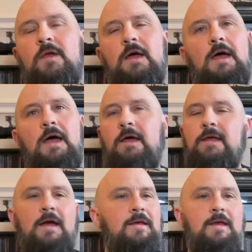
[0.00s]

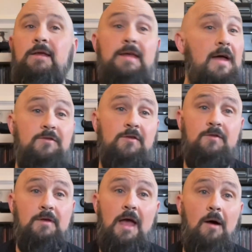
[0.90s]
yeah,
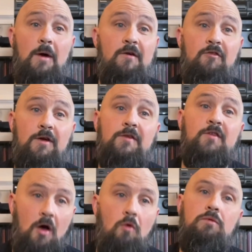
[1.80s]
just can't wait for it.
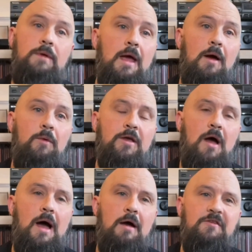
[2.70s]
So, yeah, we got
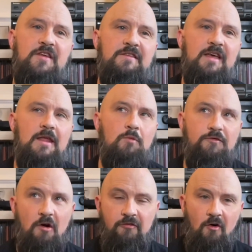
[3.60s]
our set together. We've
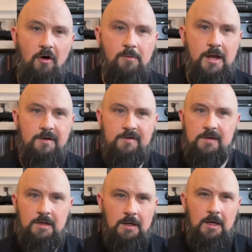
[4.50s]
got 40 minutes,
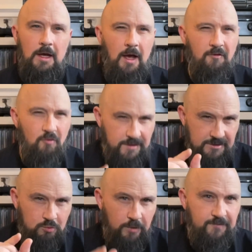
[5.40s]
of
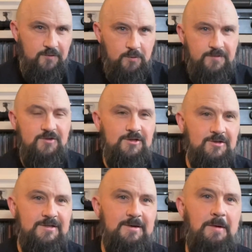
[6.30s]
which we've
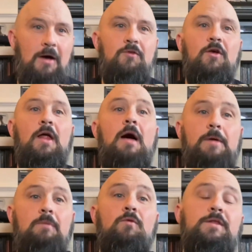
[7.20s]
just about done. I
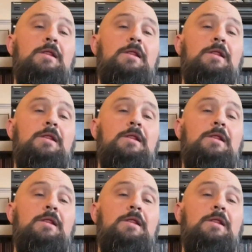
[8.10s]
mean, with the